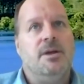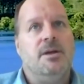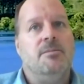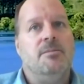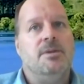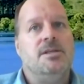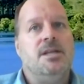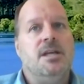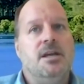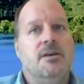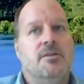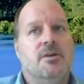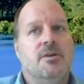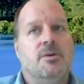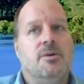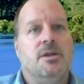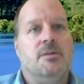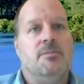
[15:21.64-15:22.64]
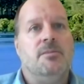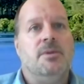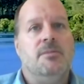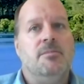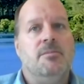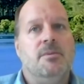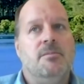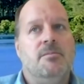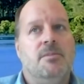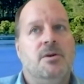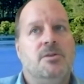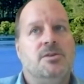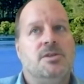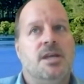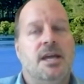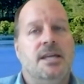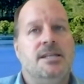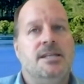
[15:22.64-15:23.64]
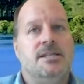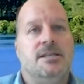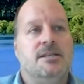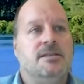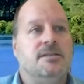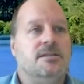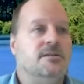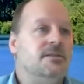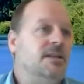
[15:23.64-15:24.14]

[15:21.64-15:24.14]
material in most cases.